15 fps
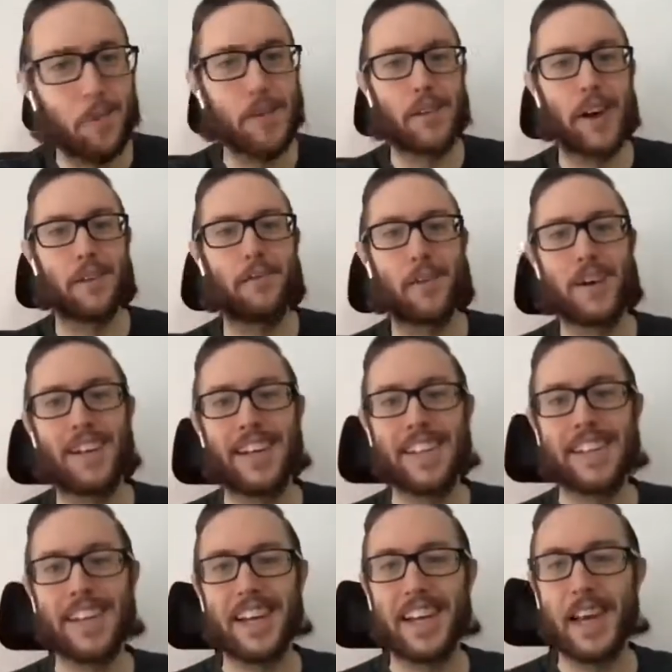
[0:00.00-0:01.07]
We've got a fun and
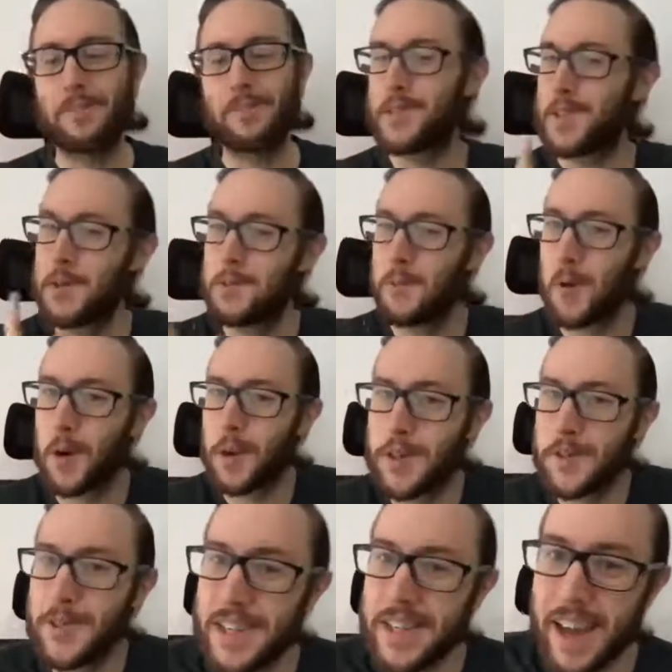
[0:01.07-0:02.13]
exciting episode for
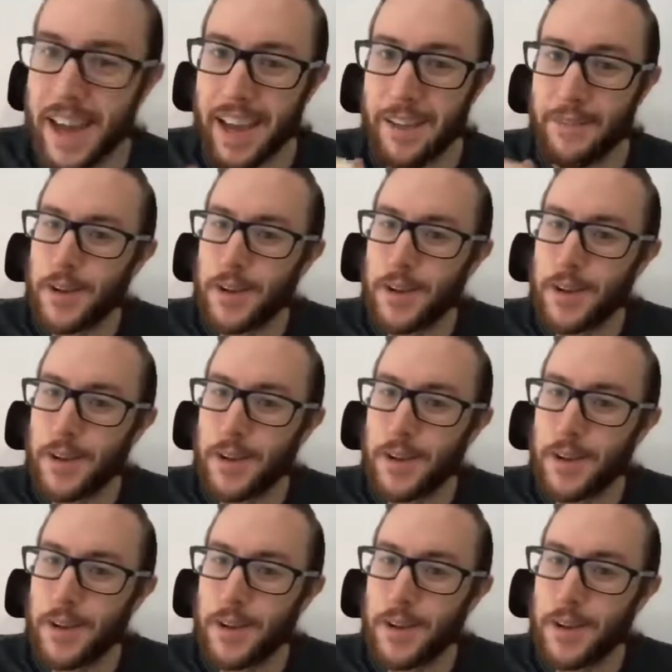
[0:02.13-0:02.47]
you today.